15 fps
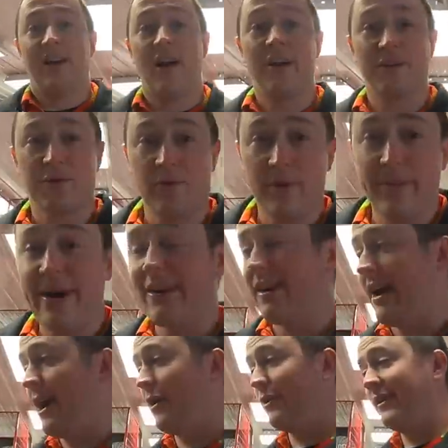All right, so we're about
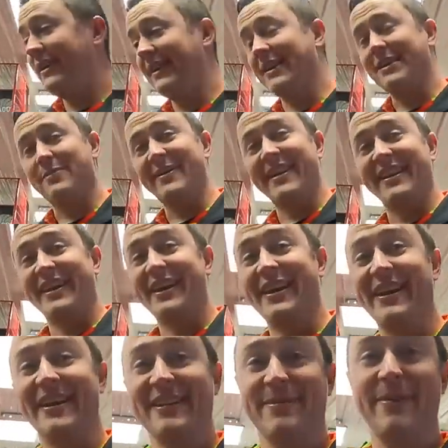an hour in. It's been
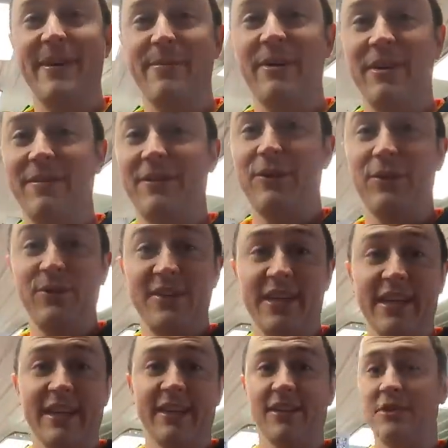it's been a bit of a doozy
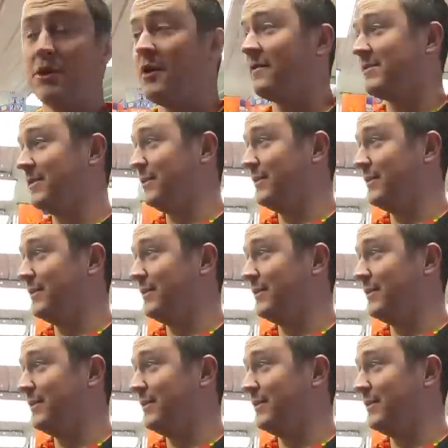getting the shelves